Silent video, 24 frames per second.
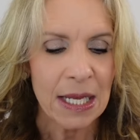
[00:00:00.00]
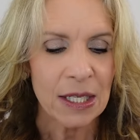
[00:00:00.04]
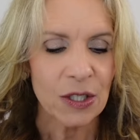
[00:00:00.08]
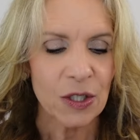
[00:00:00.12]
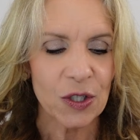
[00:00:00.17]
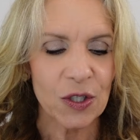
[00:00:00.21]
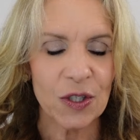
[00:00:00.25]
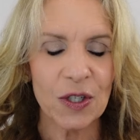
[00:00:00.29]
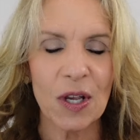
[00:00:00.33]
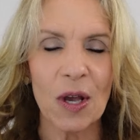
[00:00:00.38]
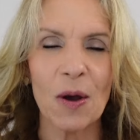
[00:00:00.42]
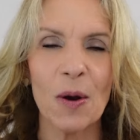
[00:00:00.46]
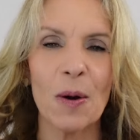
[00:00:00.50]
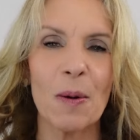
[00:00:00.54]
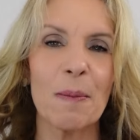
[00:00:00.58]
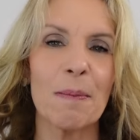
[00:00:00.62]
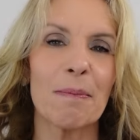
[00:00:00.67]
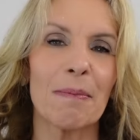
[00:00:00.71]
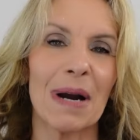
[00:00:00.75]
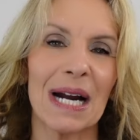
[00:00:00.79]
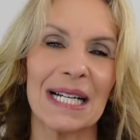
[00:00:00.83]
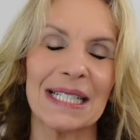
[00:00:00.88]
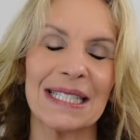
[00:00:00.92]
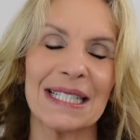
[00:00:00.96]
So
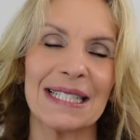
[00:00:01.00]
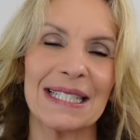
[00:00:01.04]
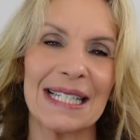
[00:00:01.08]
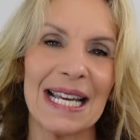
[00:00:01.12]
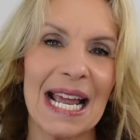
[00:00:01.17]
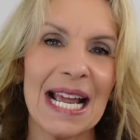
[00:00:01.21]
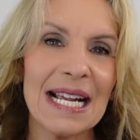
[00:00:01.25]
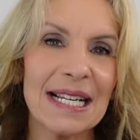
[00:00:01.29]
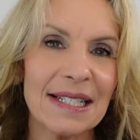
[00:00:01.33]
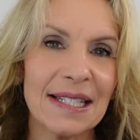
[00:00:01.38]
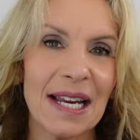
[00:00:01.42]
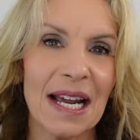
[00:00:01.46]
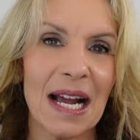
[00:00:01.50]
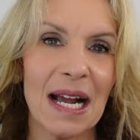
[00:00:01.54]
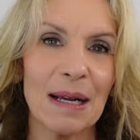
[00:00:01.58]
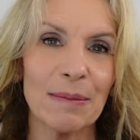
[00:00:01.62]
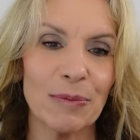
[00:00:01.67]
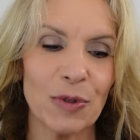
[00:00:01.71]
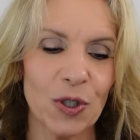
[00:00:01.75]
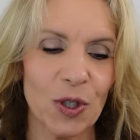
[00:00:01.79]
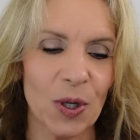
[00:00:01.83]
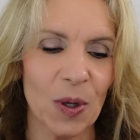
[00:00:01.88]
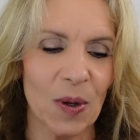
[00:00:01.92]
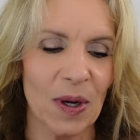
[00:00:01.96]
my
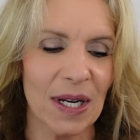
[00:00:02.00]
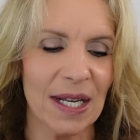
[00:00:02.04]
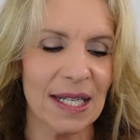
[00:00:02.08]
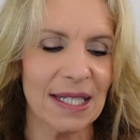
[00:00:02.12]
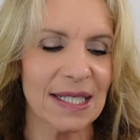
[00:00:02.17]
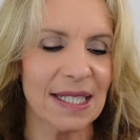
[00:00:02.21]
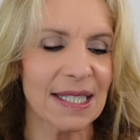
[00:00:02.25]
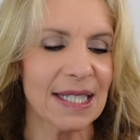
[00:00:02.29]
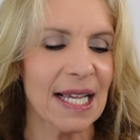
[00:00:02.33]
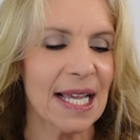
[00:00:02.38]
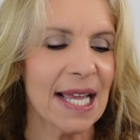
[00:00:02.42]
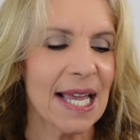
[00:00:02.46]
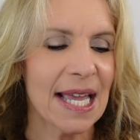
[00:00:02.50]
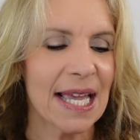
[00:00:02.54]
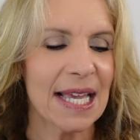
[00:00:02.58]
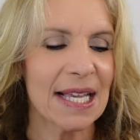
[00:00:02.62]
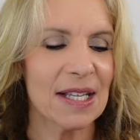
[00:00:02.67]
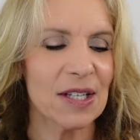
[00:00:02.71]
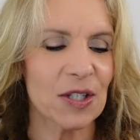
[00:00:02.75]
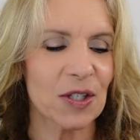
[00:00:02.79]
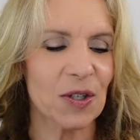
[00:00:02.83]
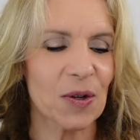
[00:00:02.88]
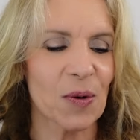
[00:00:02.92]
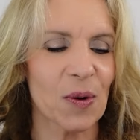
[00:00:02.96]
daytime choice
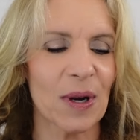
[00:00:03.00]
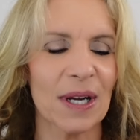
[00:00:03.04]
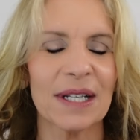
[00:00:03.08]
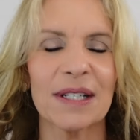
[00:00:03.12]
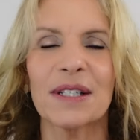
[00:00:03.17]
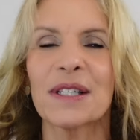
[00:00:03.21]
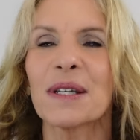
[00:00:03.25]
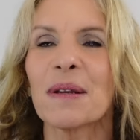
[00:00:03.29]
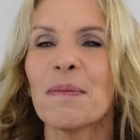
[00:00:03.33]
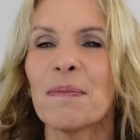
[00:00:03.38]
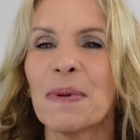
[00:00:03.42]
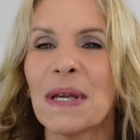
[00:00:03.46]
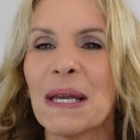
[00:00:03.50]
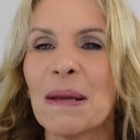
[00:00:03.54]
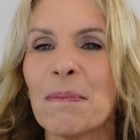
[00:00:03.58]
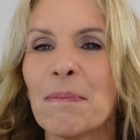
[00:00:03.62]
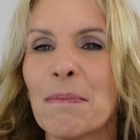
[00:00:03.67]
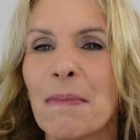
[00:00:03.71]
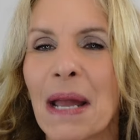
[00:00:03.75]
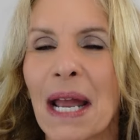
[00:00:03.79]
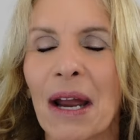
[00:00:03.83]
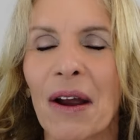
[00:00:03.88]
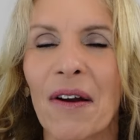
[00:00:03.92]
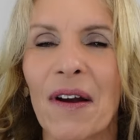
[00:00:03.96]
is going to be
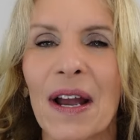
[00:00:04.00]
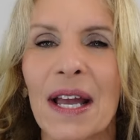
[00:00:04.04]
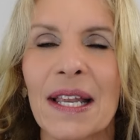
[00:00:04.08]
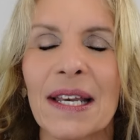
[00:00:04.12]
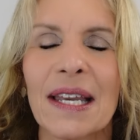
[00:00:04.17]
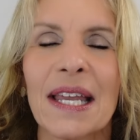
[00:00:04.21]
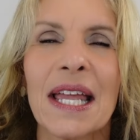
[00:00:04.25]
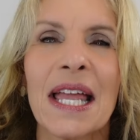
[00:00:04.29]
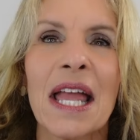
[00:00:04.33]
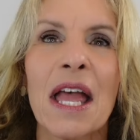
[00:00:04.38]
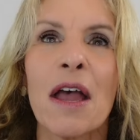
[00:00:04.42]
Merit.